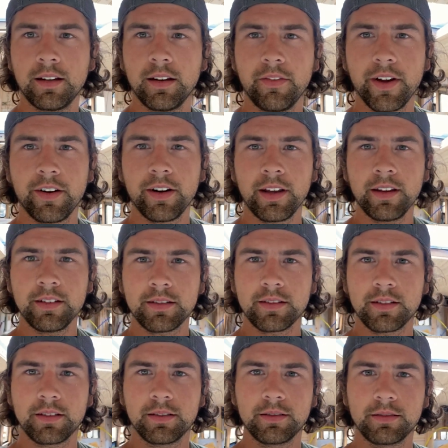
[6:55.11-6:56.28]
And there it
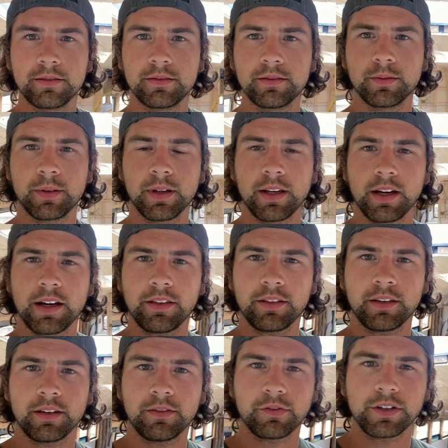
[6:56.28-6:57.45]
is. We got
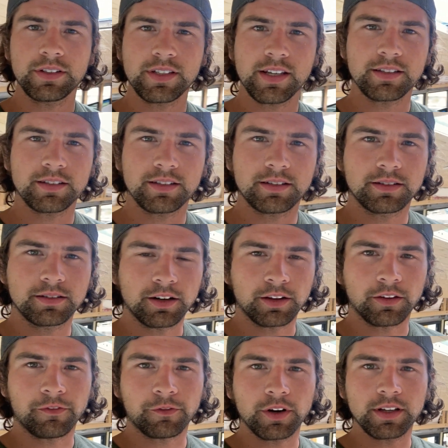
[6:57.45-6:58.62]
the front
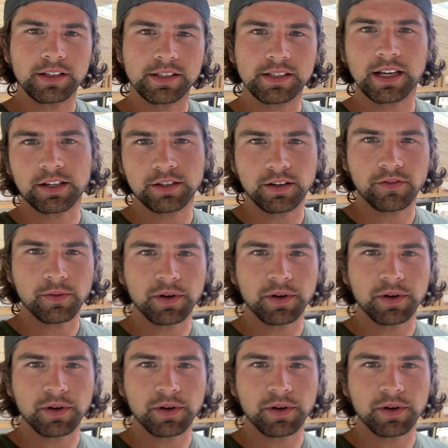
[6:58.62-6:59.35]
section of the